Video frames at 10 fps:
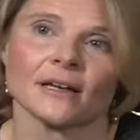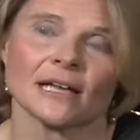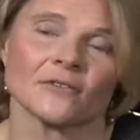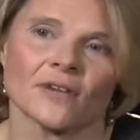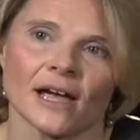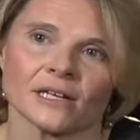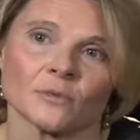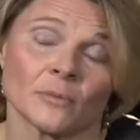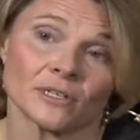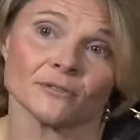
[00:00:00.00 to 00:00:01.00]
In fact,
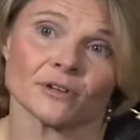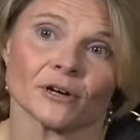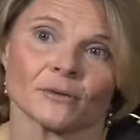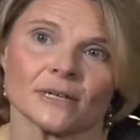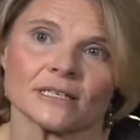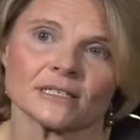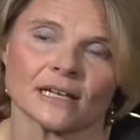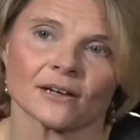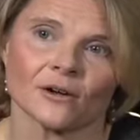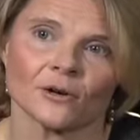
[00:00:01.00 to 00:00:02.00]
what we do know is
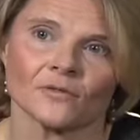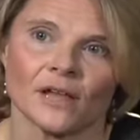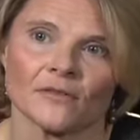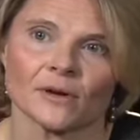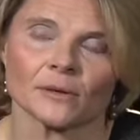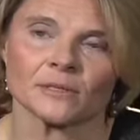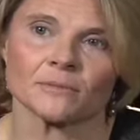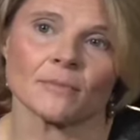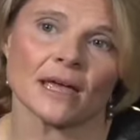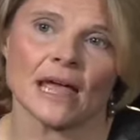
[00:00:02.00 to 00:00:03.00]
that cocoa flavanols
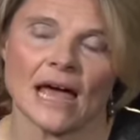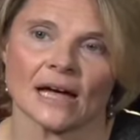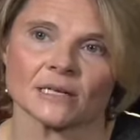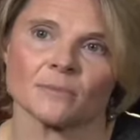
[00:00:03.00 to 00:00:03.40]
may act